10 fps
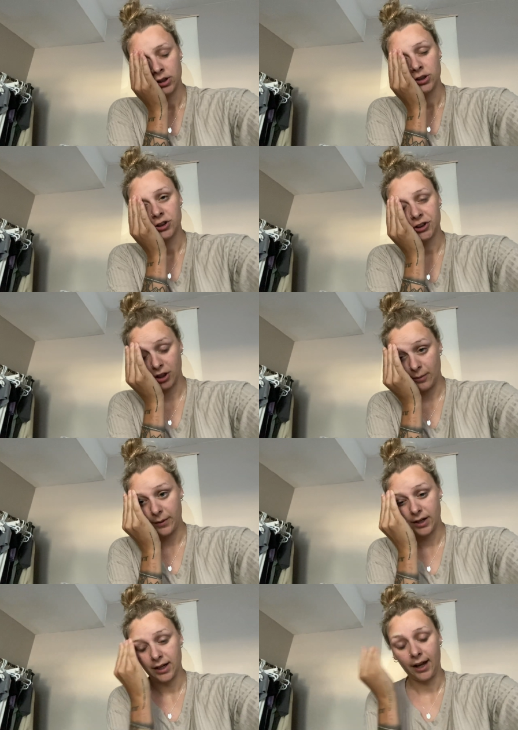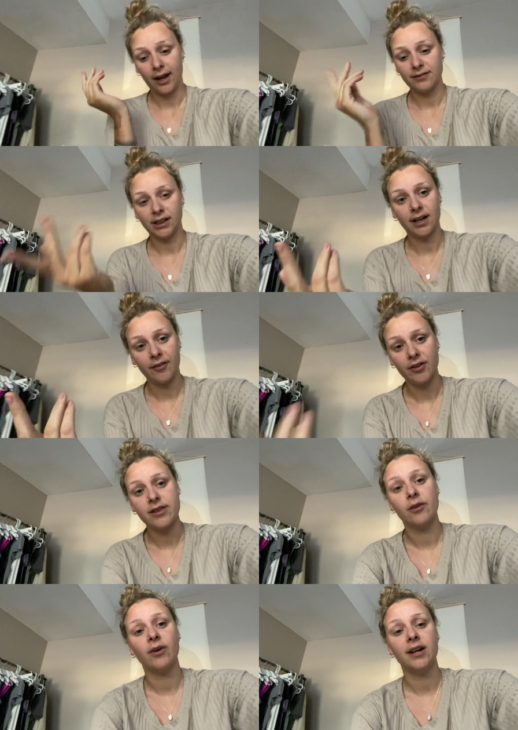shopping. I have to get
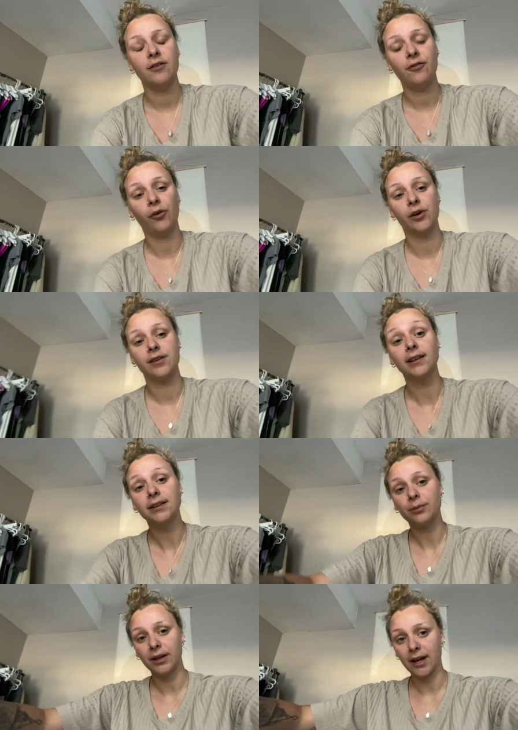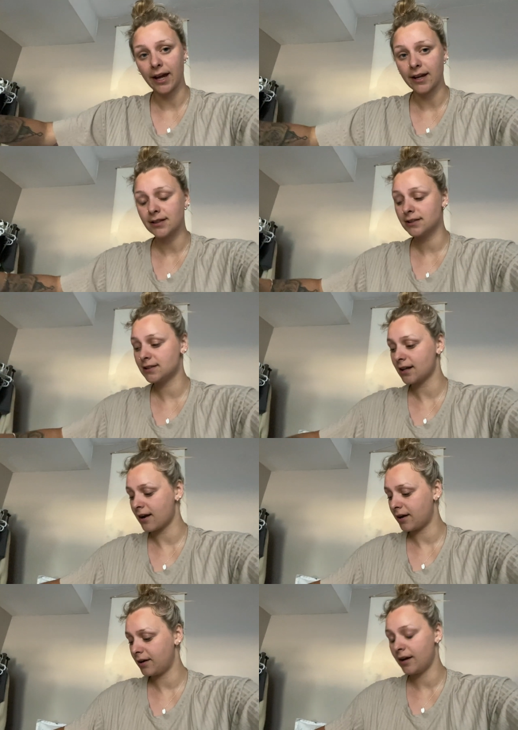everything ready for this weekend.
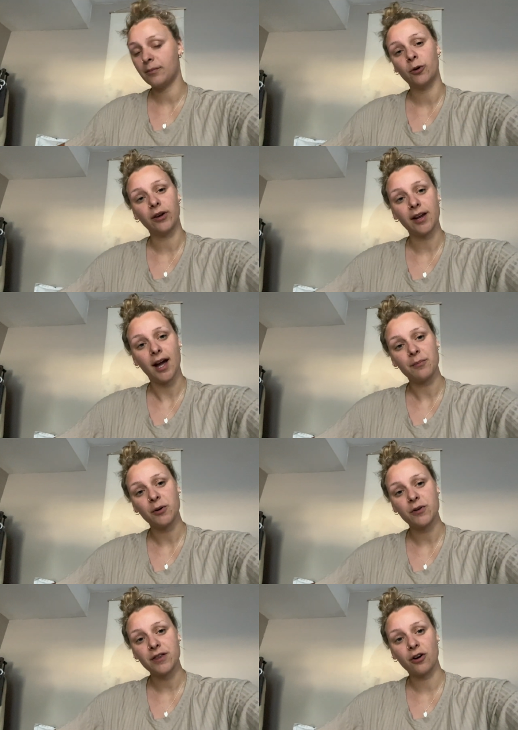I am going camping with the